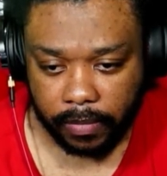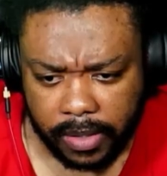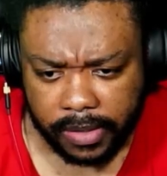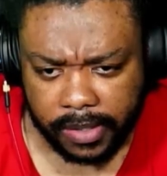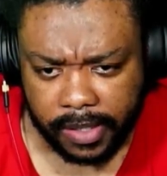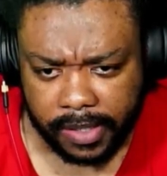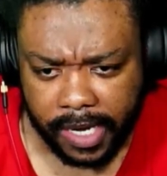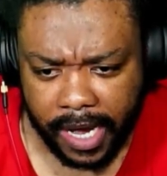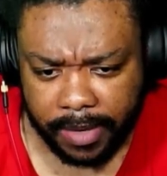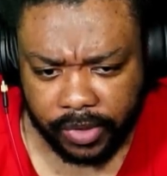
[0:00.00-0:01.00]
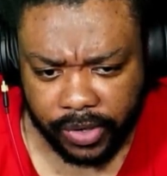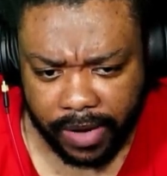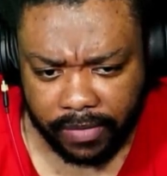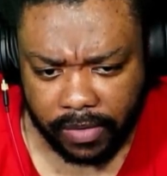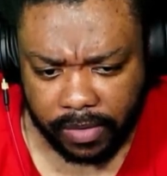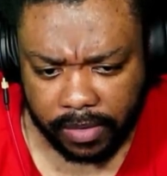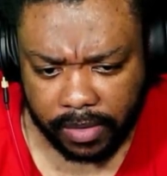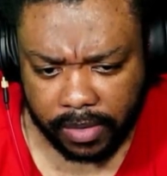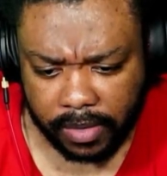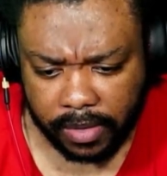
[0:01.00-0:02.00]
Is this a time travel
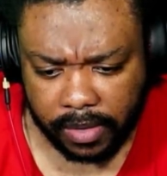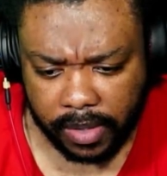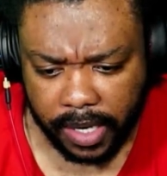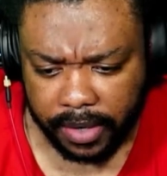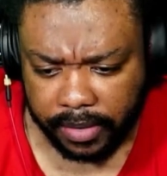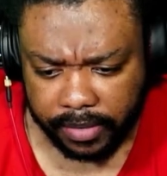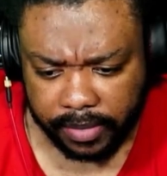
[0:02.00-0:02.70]
thing?